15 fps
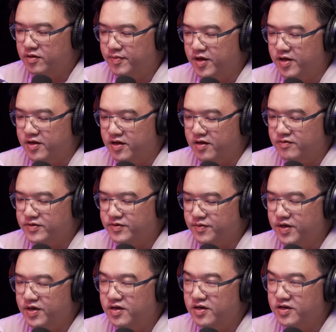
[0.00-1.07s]
Not bad. I was
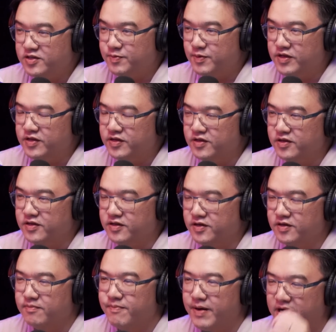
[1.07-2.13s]
away. I spent it in
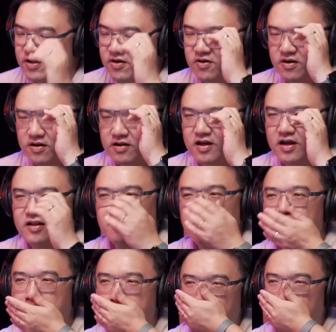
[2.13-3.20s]
Bangkok,
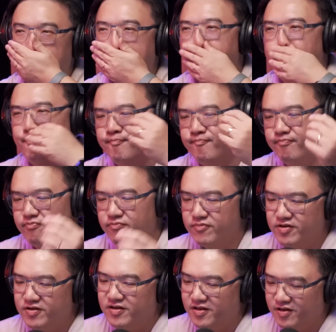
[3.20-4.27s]
Thailand. A
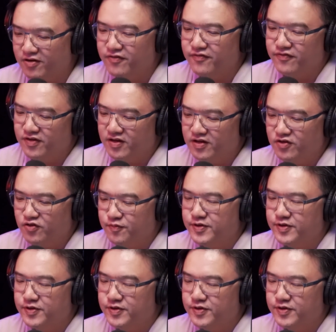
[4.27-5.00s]
lot of new